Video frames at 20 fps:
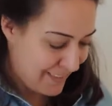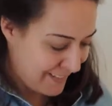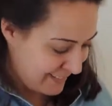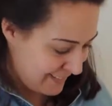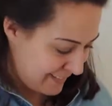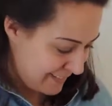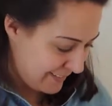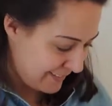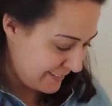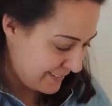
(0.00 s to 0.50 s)

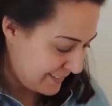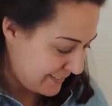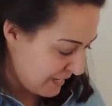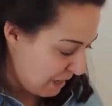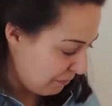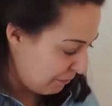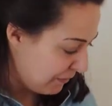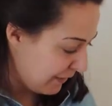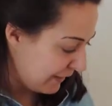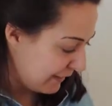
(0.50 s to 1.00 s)
This is
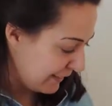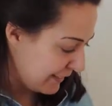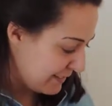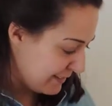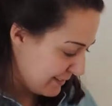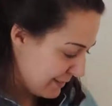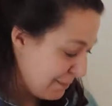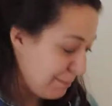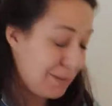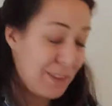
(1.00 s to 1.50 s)
definitely
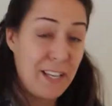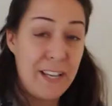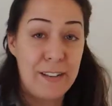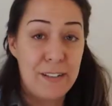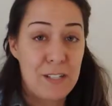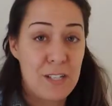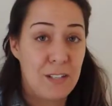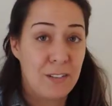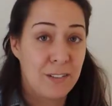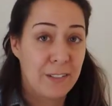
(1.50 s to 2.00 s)

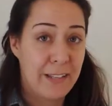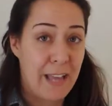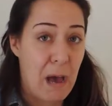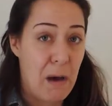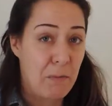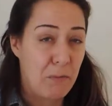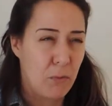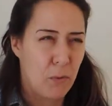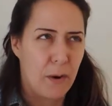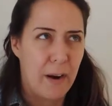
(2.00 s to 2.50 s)
something to look
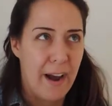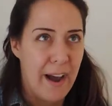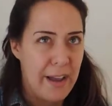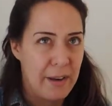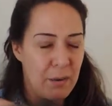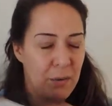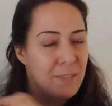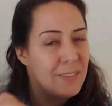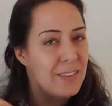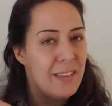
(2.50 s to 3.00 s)
out for.
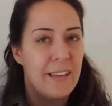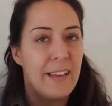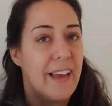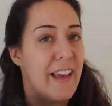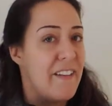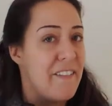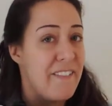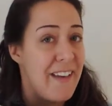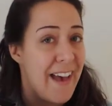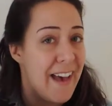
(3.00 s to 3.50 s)
I don't think
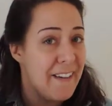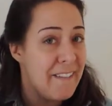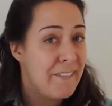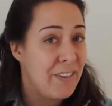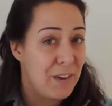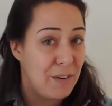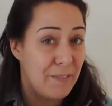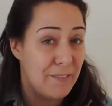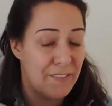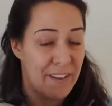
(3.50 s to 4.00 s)
I have
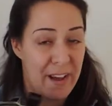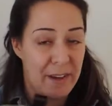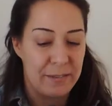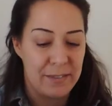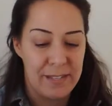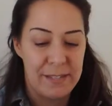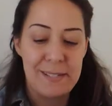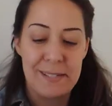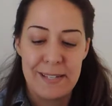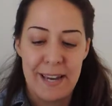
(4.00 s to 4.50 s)
ever
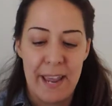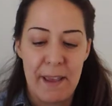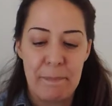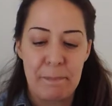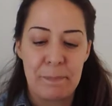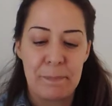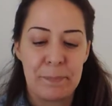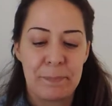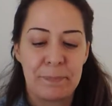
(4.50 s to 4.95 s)
found this name.